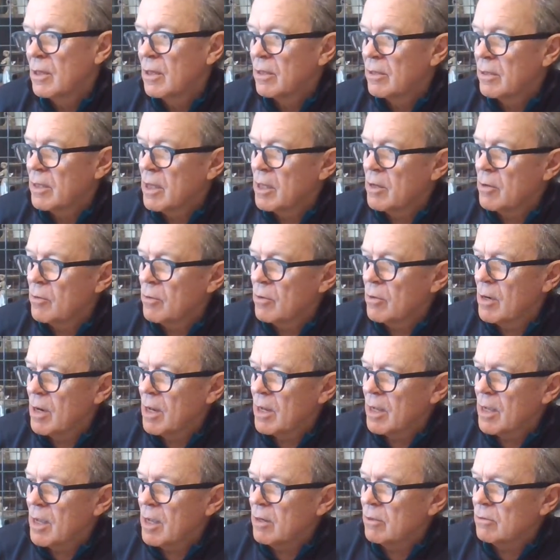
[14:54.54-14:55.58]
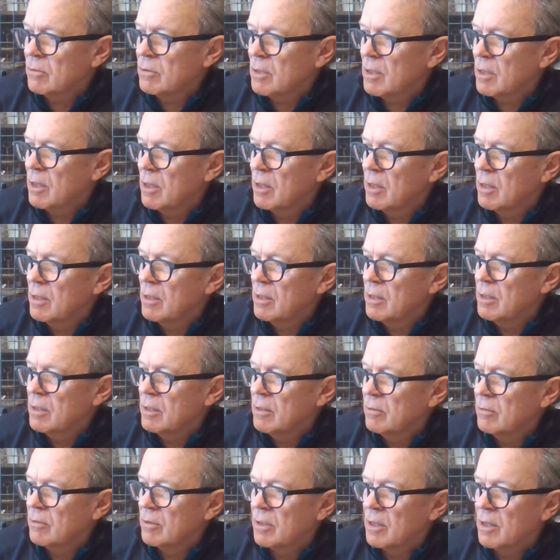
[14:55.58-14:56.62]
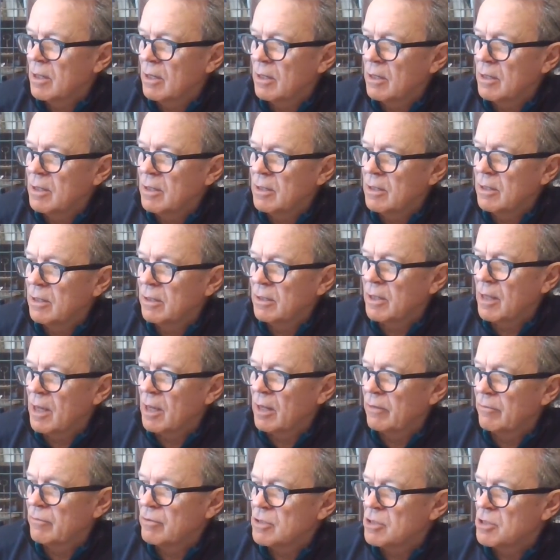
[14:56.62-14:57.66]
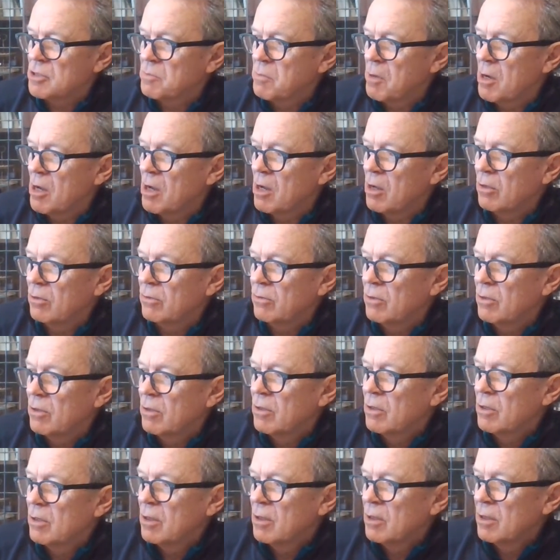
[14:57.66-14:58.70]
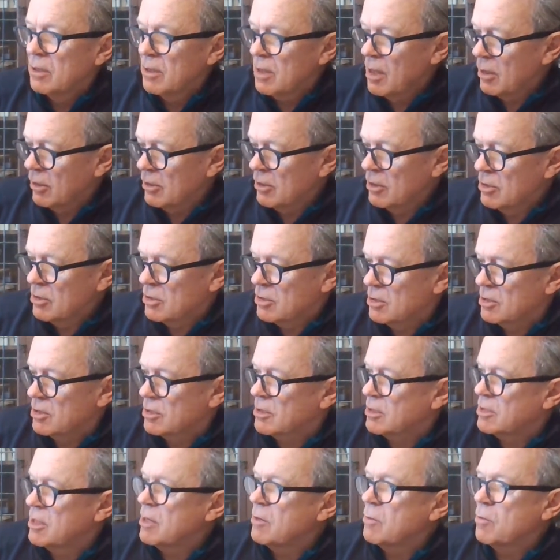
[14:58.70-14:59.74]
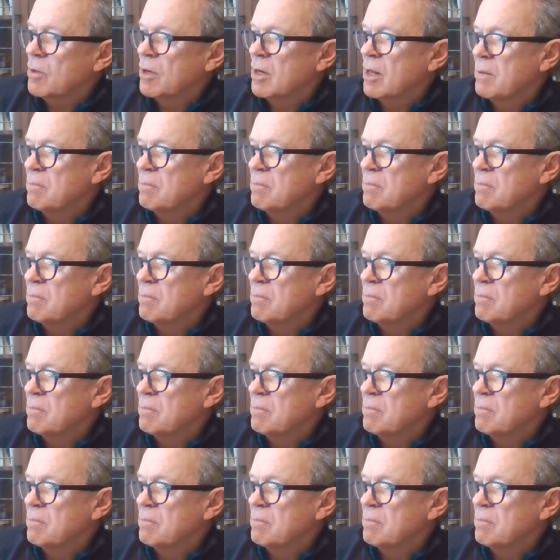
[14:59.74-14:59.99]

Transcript: They rang out clear and clean, and the elephant smiled. Now do you see what I